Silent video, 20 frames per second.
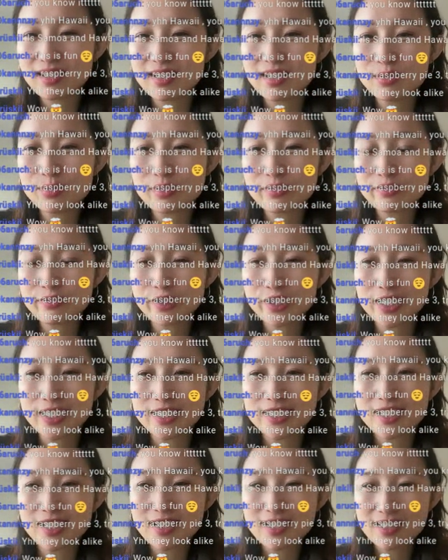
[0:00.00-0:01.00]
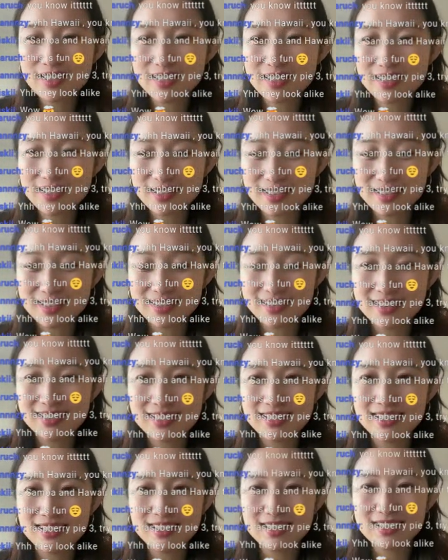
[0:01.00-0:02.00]
Oh, we're freaking done.
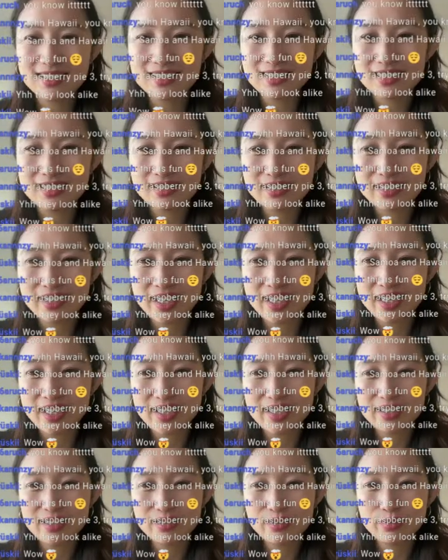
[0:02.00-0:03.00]
Okay,